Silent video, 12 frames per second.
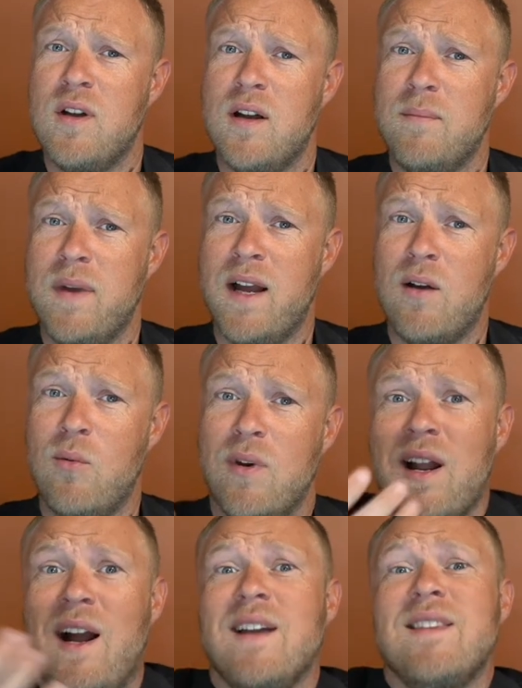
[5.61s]
about what
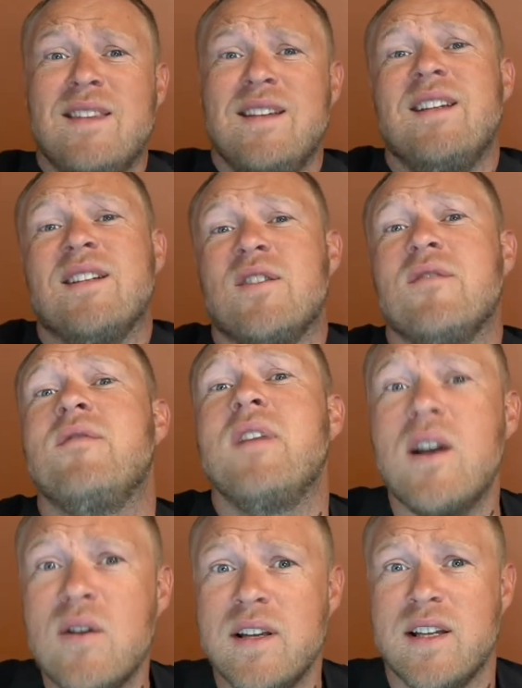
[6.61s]
I think is a
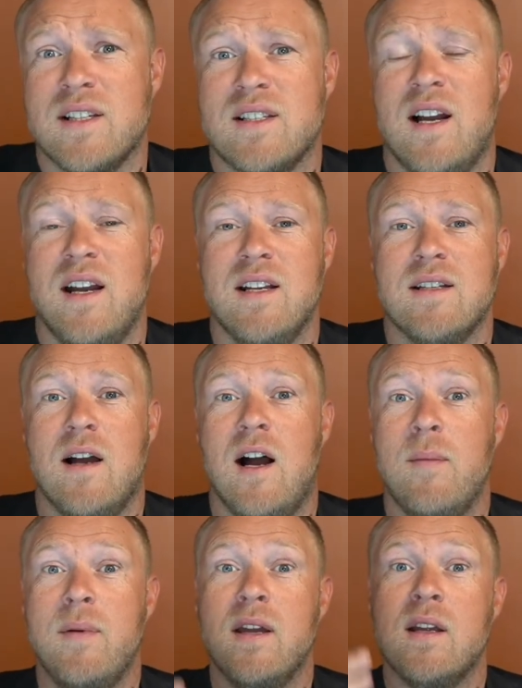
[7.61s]
very exciting
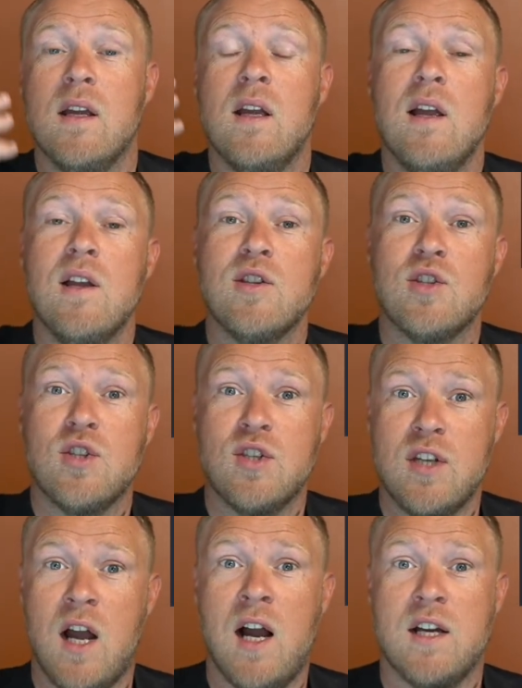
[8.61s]
topic,
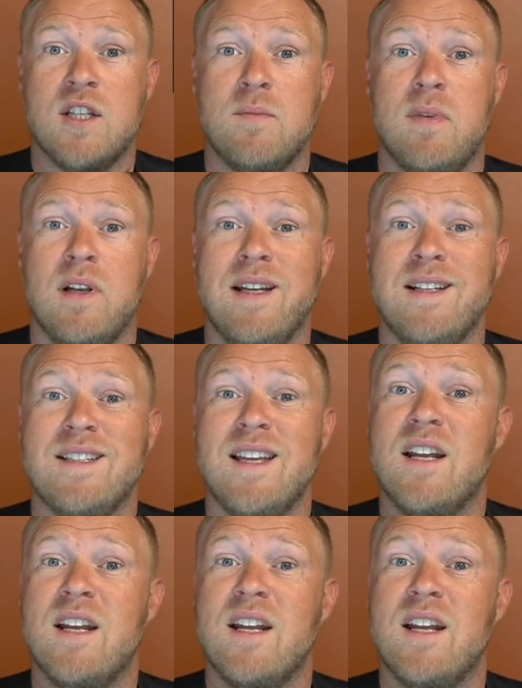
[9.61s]
stock splits.